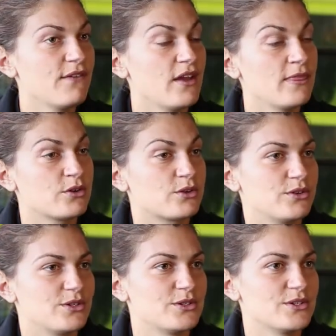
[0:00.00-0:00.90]
I found the
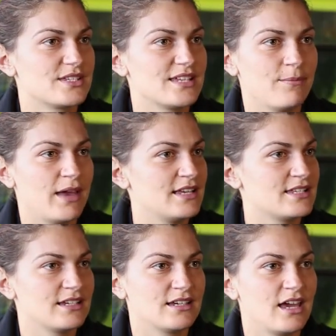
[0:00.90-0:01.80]
recruit course
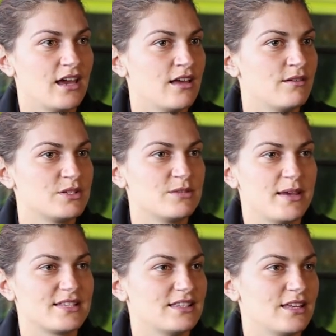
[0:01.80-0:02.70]
amazing. It was the best